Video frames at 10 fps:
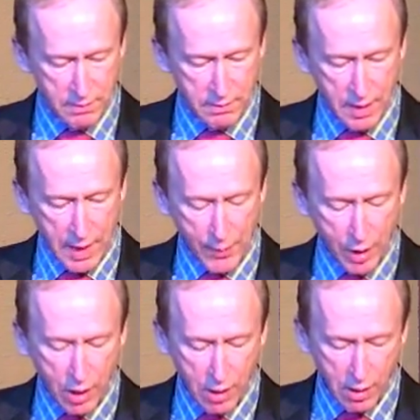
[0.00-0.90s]
I
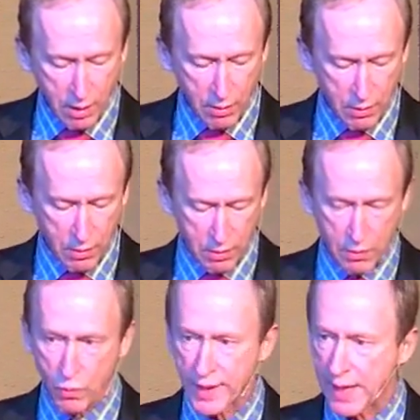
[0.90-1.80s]
recall
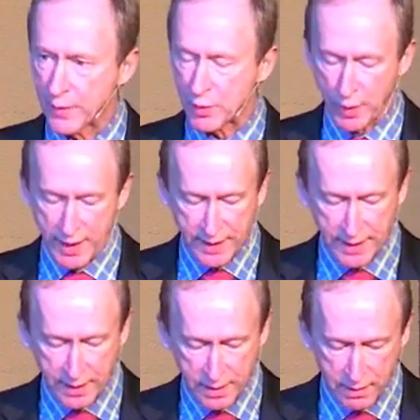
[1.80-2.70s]
when I was president
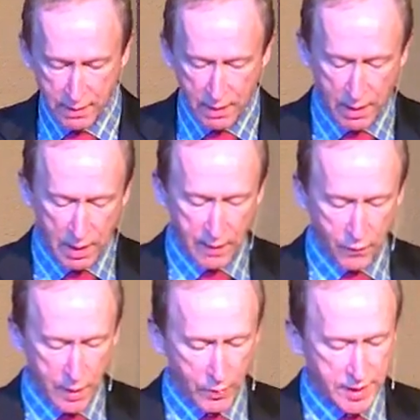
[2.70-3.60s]
of what
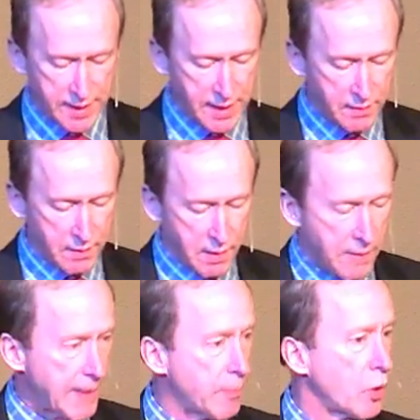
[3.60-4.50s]
was then the
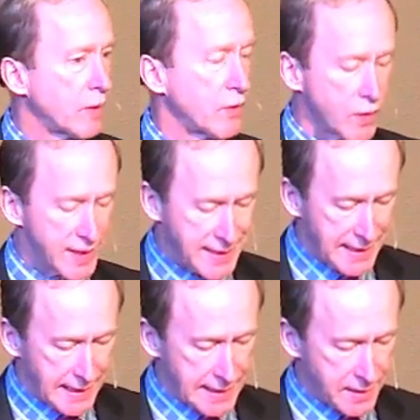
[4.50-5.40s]
Board of
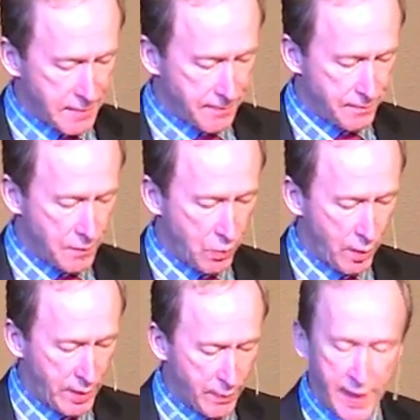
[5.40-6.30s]
Trustees, when we
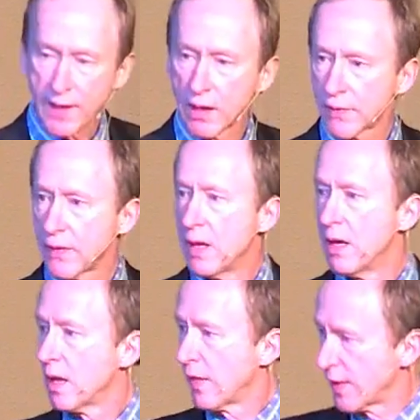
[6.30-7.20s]
paid off
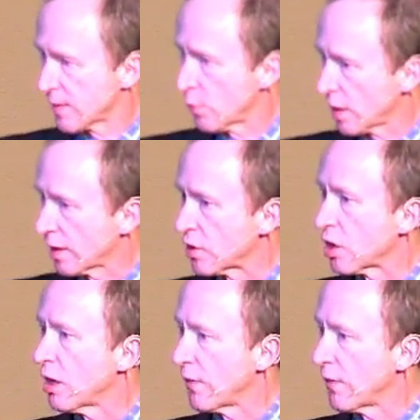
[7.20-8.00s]
this mortgage on this